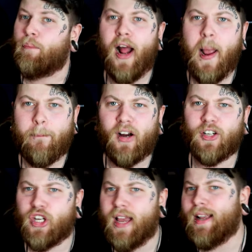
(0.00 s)
Brian
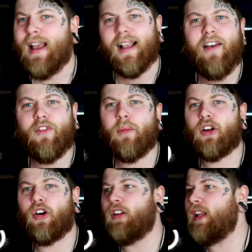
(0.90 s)
Barczyk, Kevin
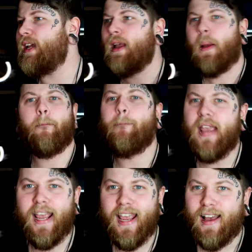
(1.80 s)
McCurley,
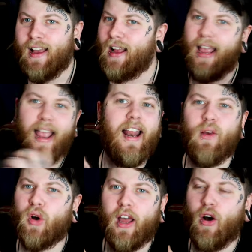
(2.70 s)
me,
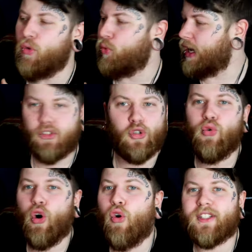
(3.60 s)
anyone that owns, a
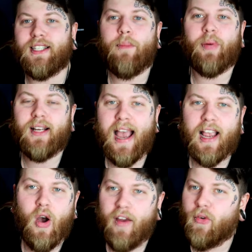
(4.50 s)
dude owns leopard
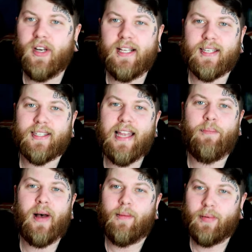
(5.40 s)
gecko, everyone needs to
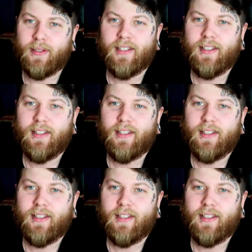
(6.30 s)
step up.